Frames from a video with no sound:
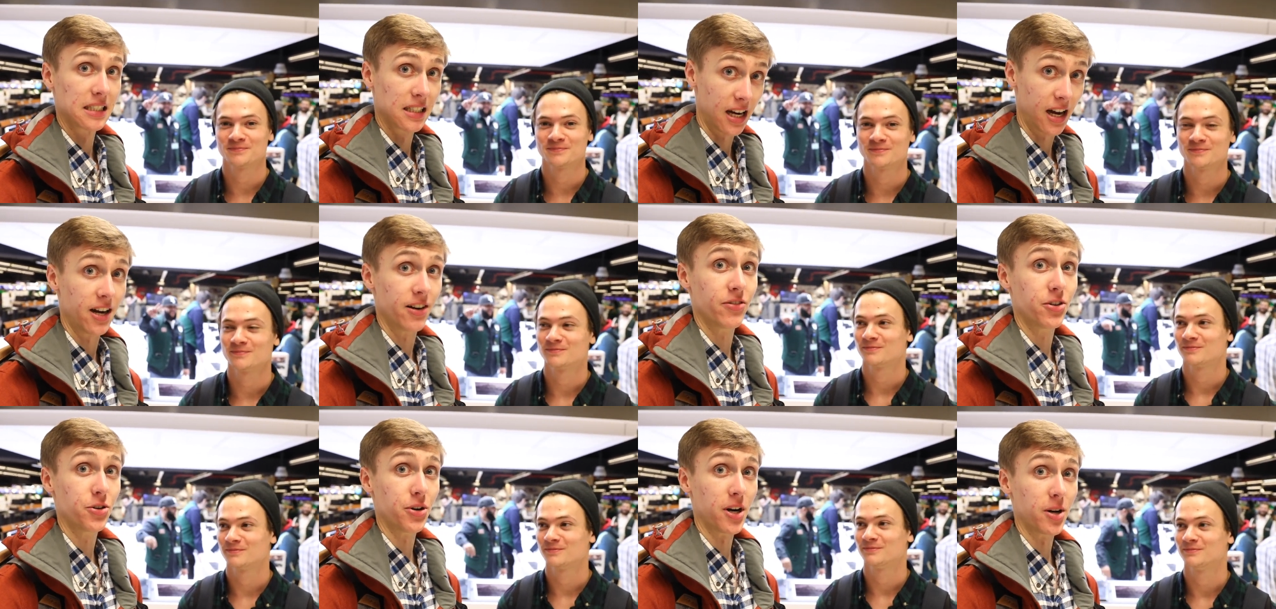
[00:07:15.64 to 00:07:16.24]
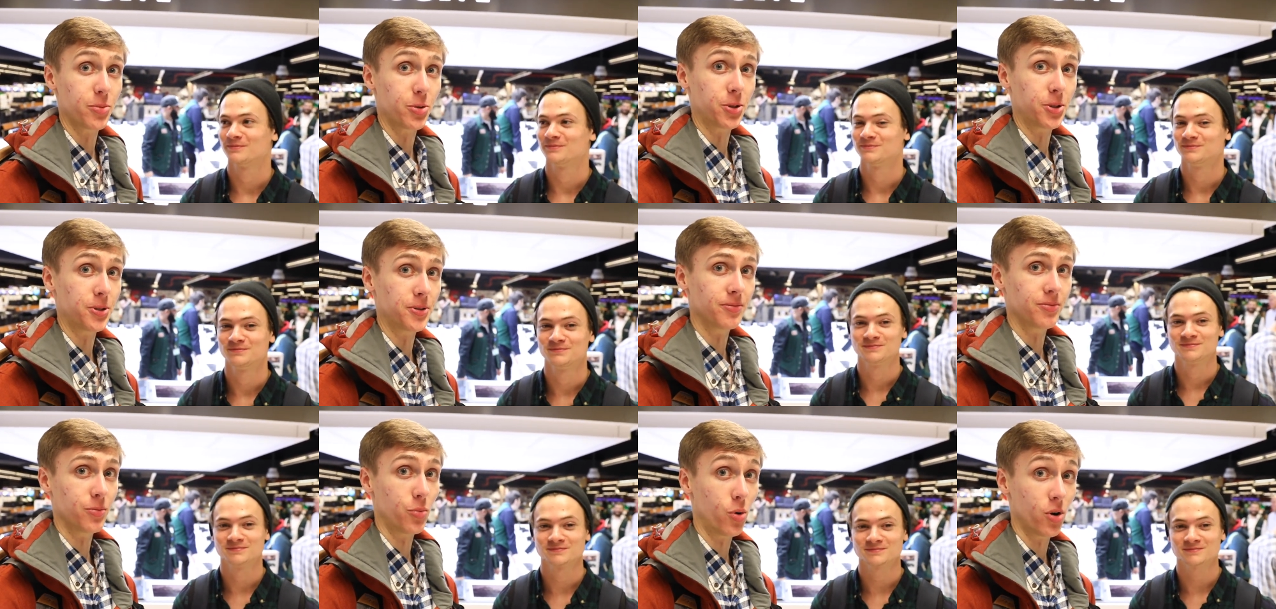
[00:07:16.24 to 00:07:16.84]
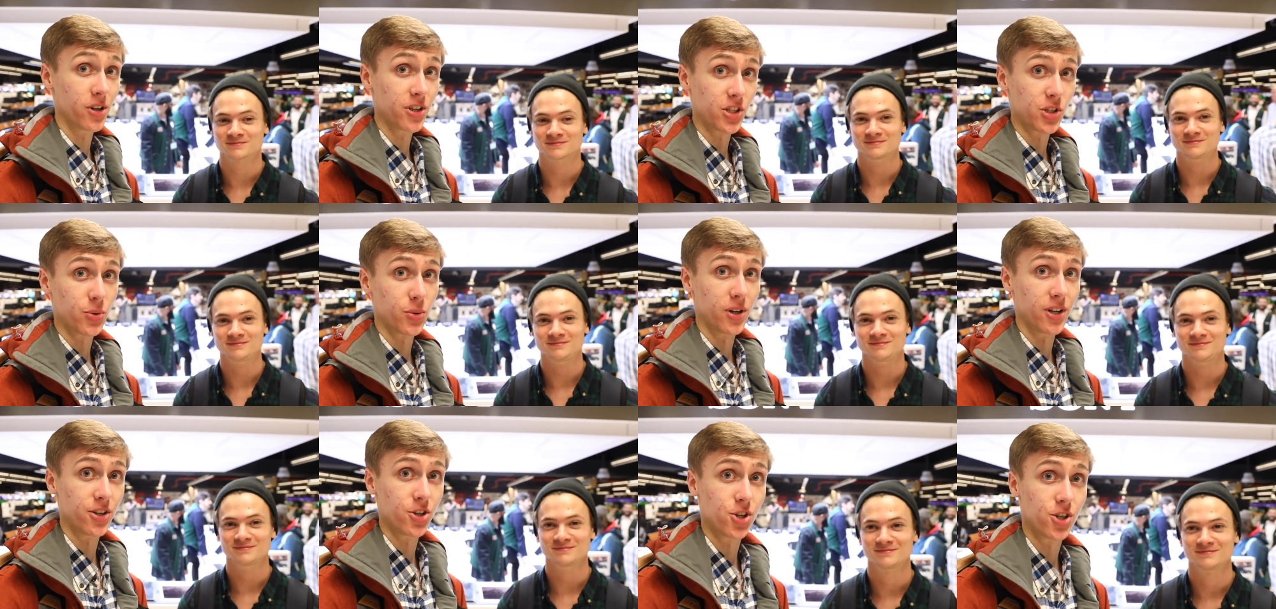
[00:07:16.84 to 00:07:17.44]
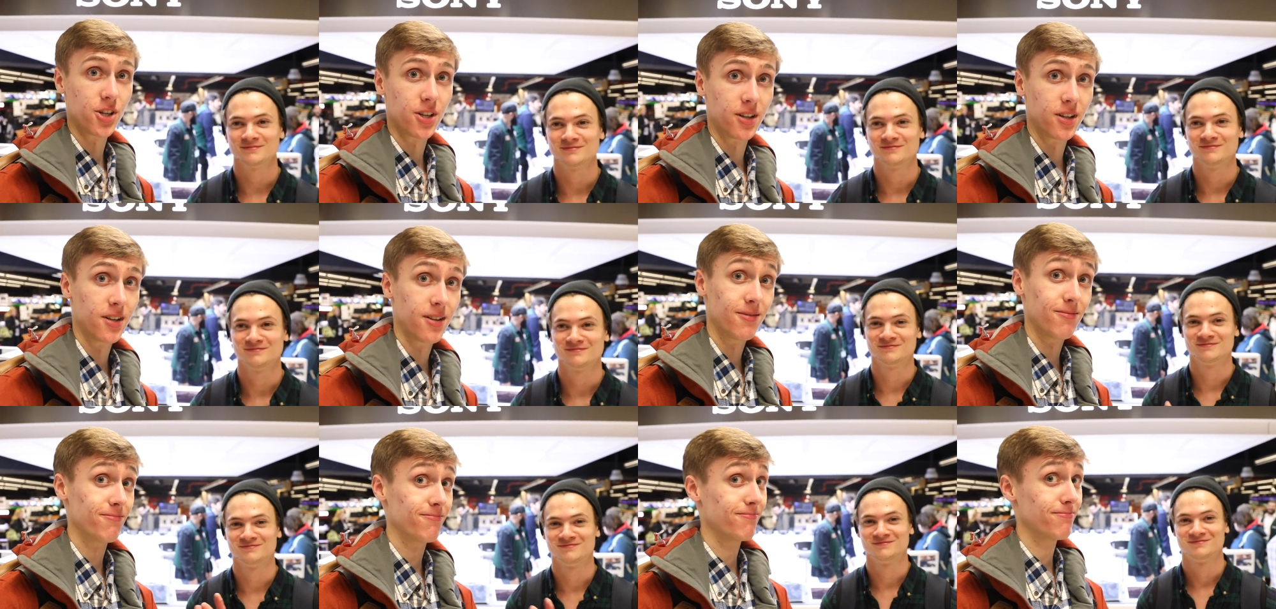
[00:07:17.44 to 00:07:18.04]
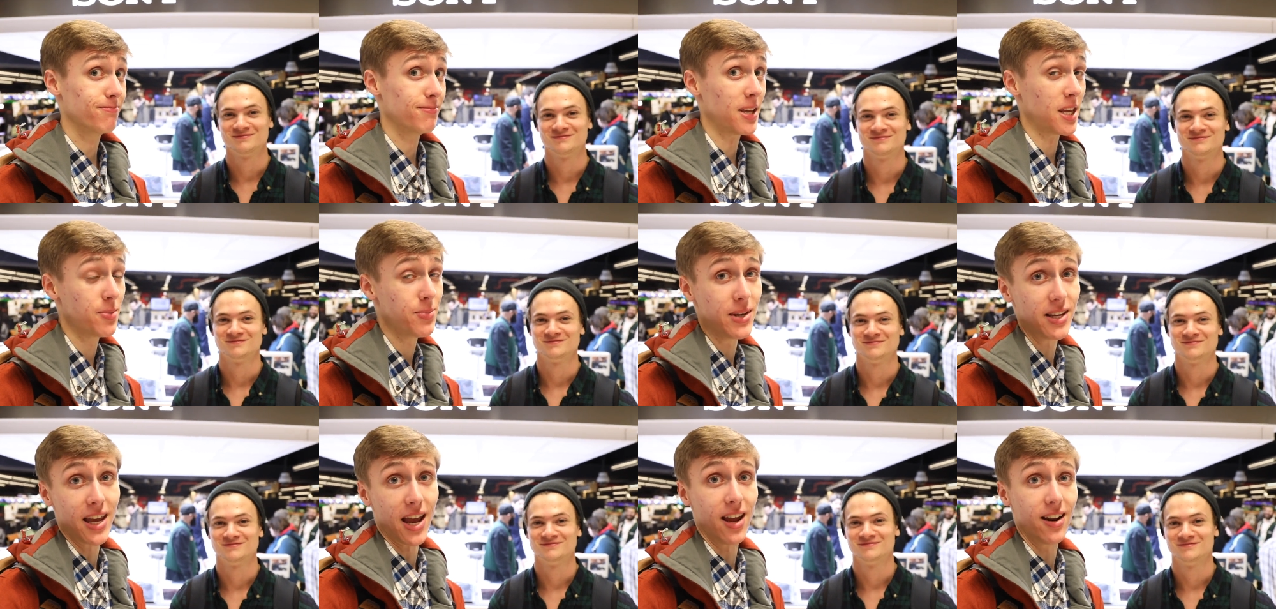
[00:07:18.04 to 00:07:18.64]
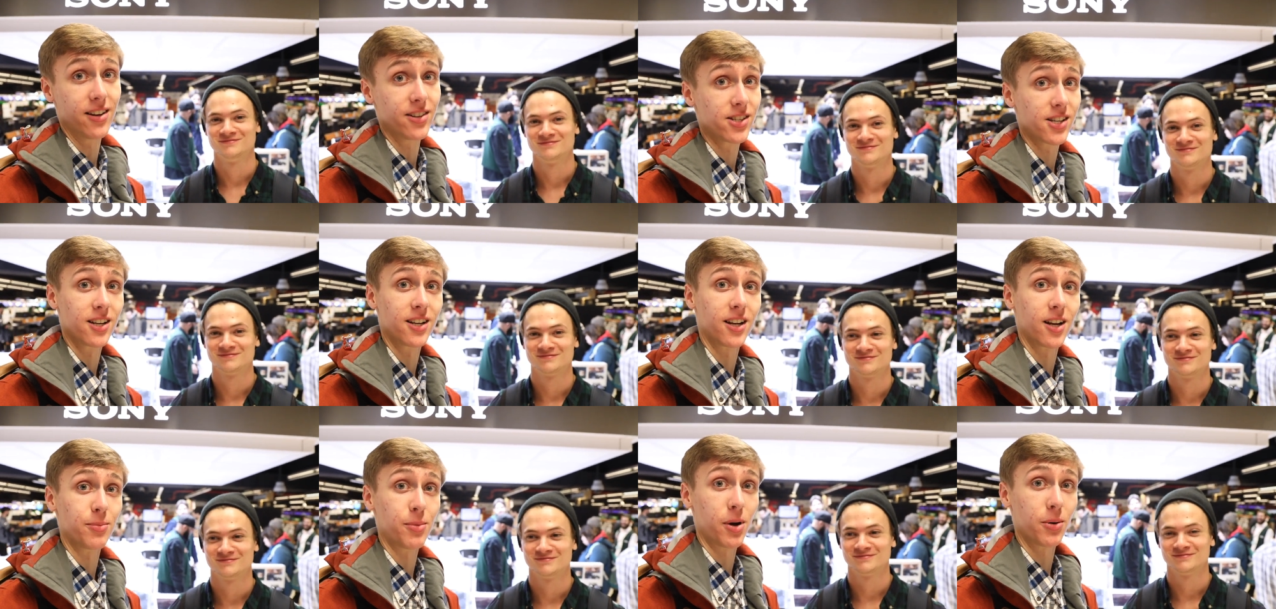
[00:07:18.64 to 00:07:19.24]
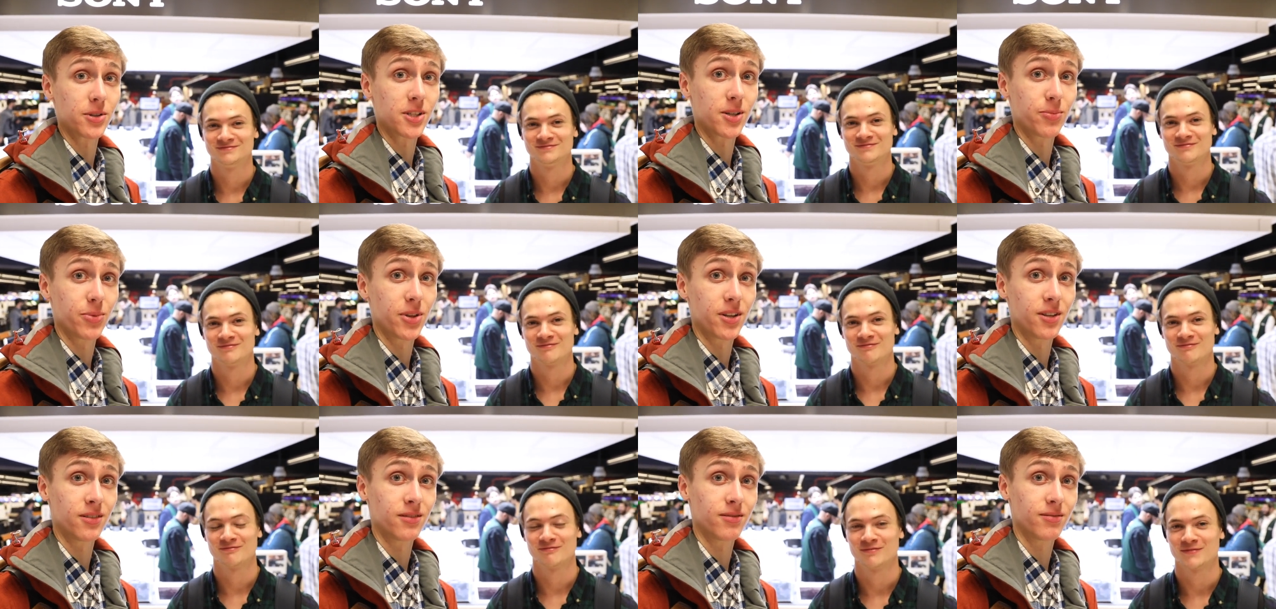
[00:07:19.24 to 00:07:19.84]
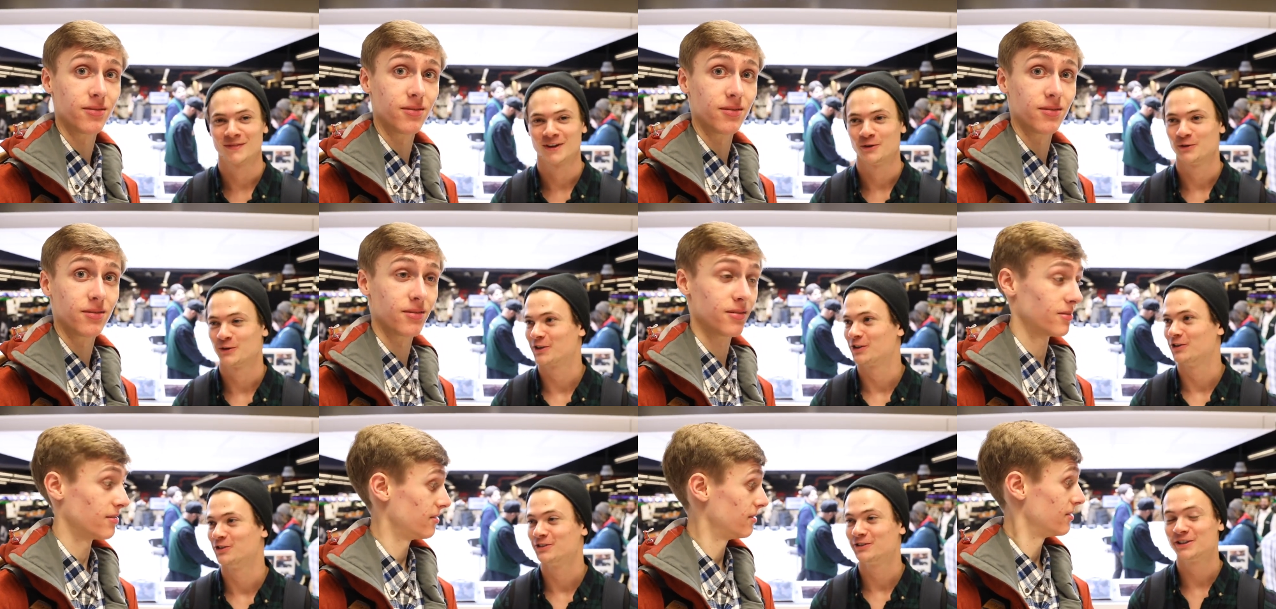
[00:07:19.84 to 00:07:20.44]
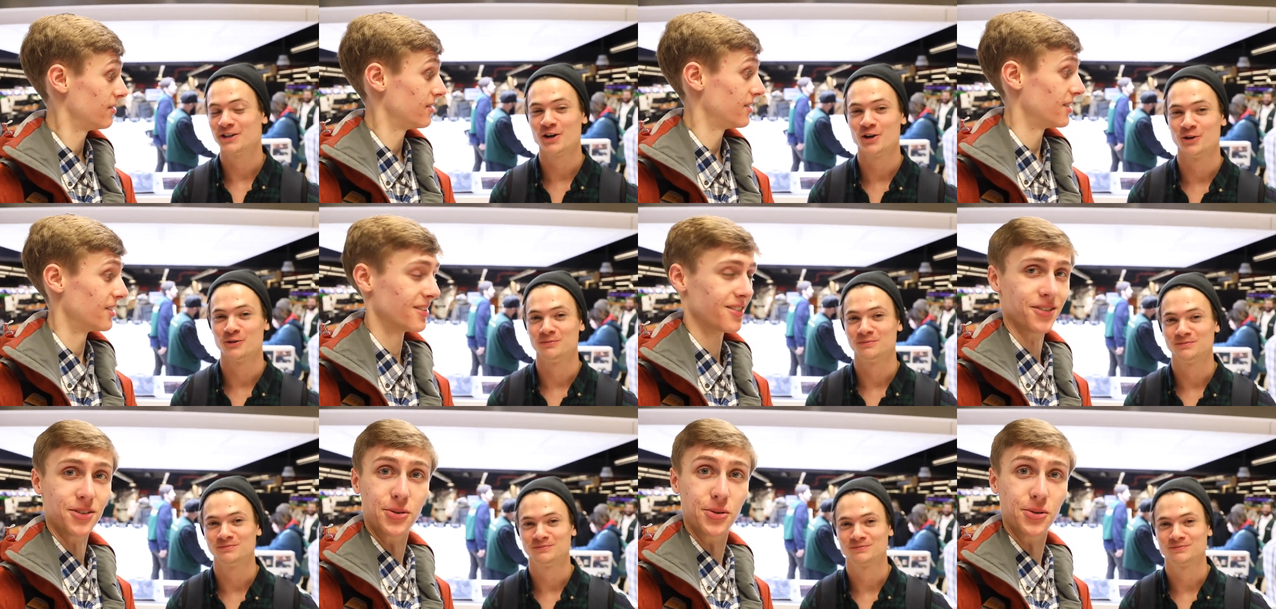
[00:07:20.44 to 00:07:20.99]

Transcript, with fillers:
Speaker 1: Kind of incredible. Want to switch. Maybe Canon's going to come out with something.
Speaker 2: We can only hope.